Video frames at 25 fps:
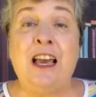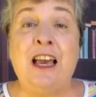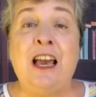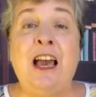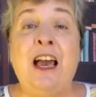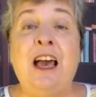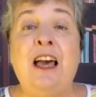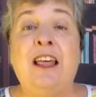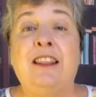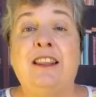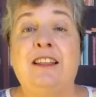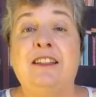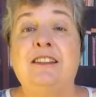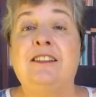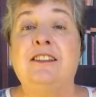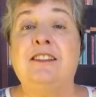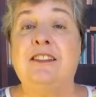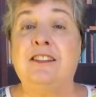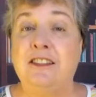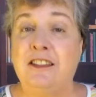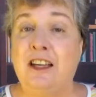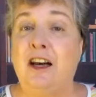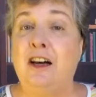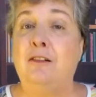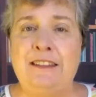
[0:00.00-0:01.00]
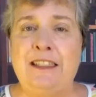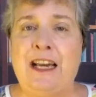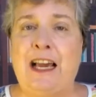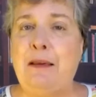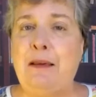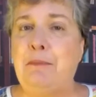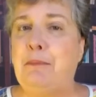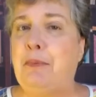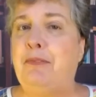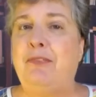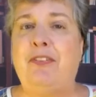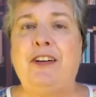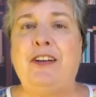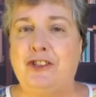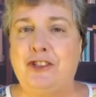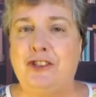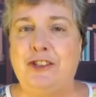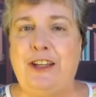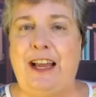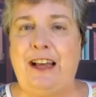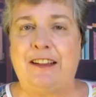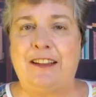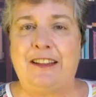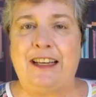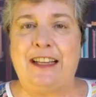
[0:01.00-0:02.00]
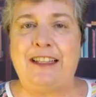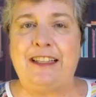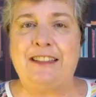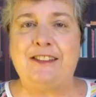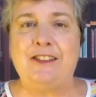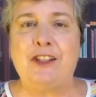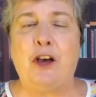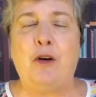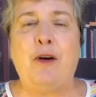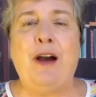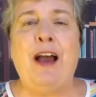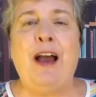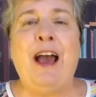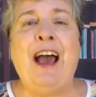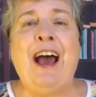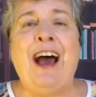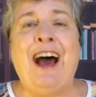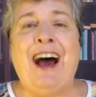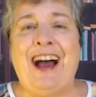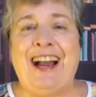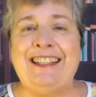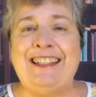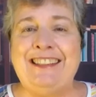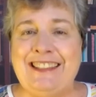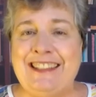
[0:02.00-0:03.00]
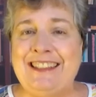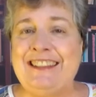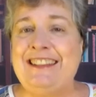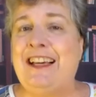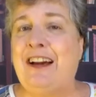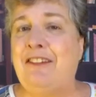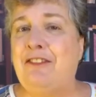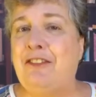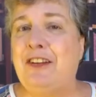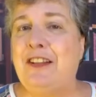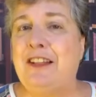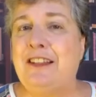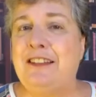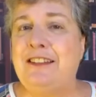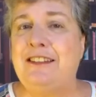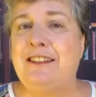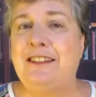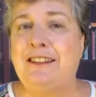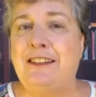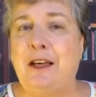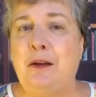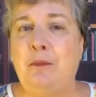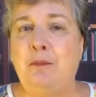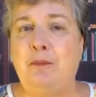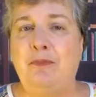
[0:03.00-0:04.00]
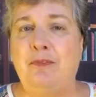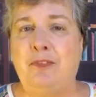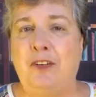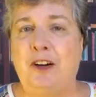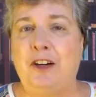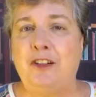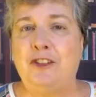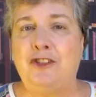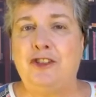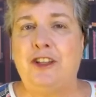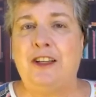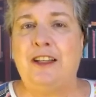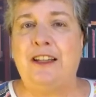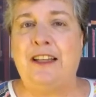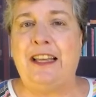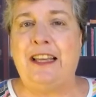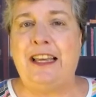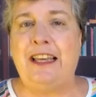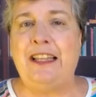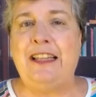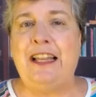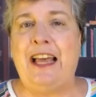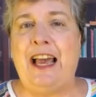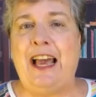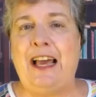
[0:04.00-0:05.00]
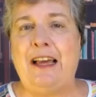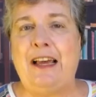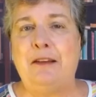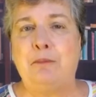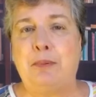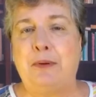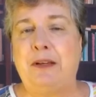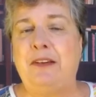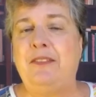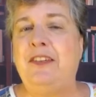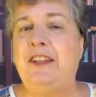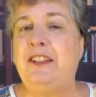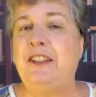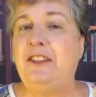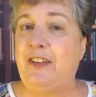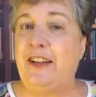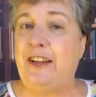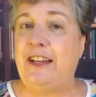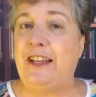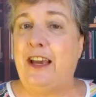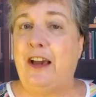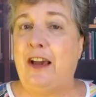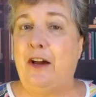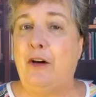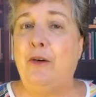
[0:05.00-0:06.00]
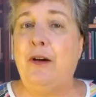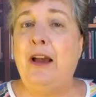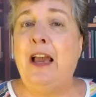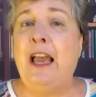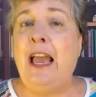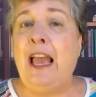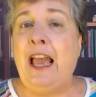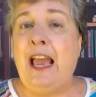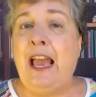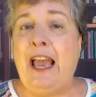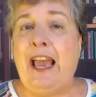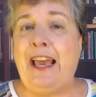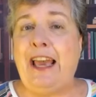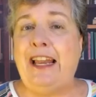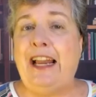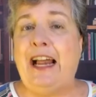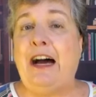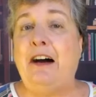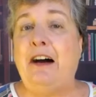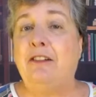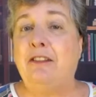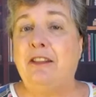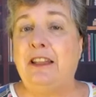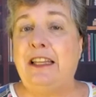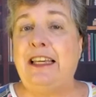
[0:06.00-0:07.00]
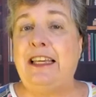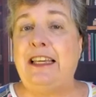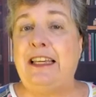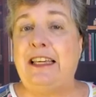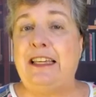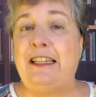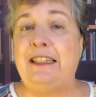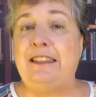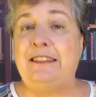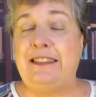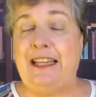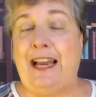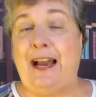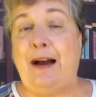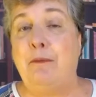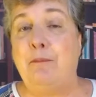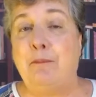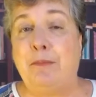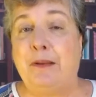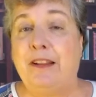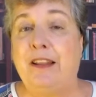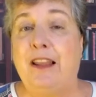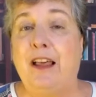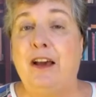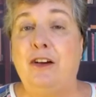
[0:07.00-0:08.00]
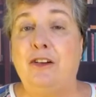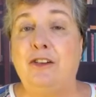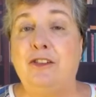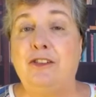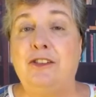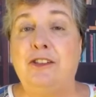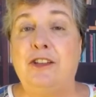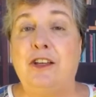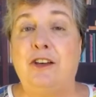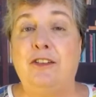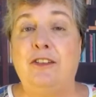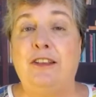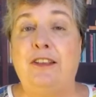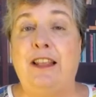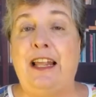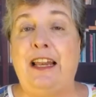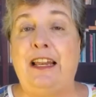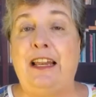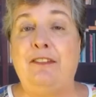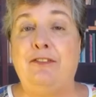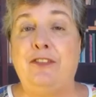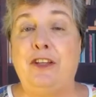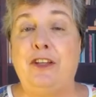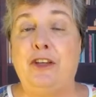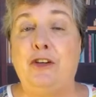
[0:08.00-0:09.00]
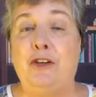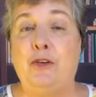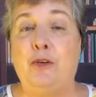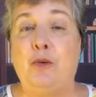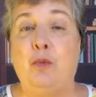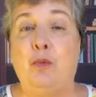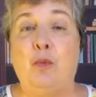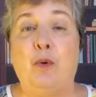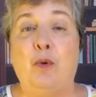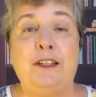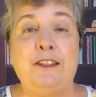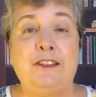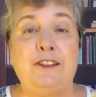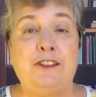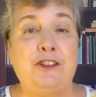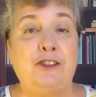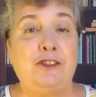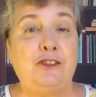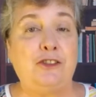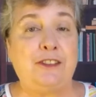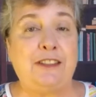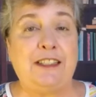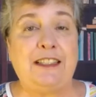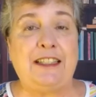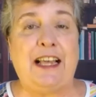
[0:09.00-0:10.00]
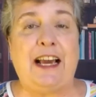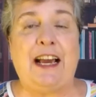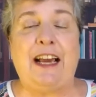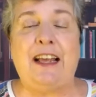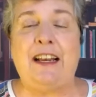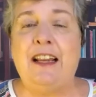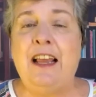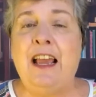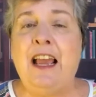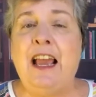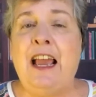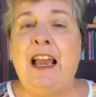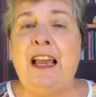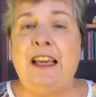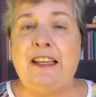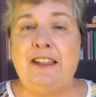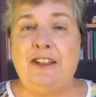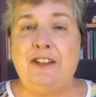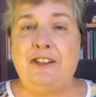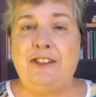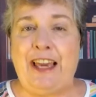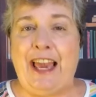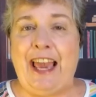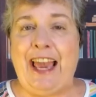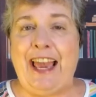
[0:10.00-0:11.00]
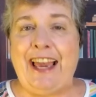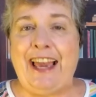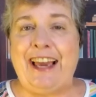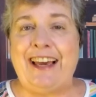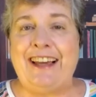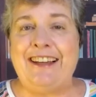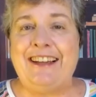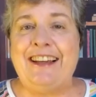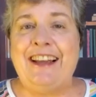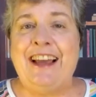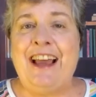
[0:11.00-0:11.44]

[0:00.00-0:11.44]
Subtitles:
the sum type of functionality. So I did cover the sum function in that previous video, and I'll link it down below so that if you want to see that, you can.